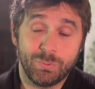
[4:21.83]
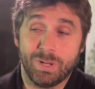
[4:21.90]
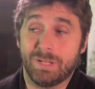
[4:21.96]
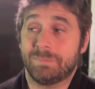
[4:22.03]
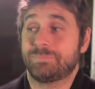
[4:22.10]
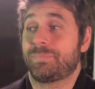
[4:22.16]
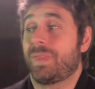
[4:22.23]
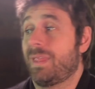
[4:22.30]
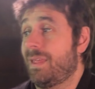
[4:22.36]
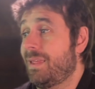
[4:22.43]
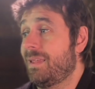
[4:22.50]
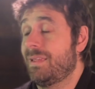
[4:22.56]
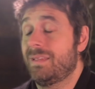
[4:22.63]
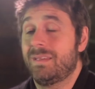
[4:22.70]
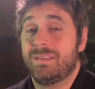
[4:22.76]
well,
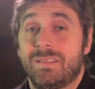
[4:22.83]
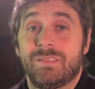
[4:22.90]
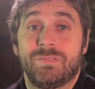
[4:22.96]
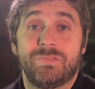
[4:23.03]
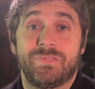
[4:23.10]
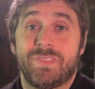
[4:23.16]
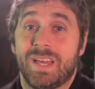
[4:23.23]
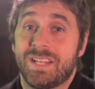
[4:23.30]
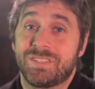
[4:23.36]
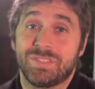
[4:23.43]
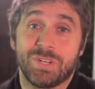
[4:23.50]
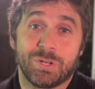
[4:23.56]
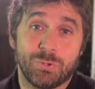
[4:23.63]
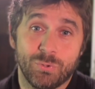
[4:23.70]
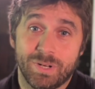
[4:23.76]
that's
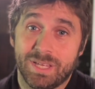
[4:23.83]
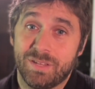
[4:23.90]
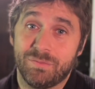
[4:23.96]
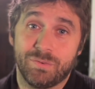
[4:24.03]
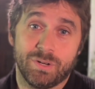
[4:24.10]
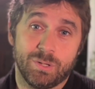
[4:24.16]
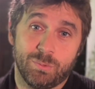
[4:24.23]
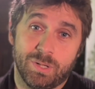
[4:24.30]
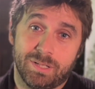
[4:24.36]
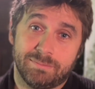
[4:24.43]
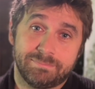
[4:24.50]
not going to end very well.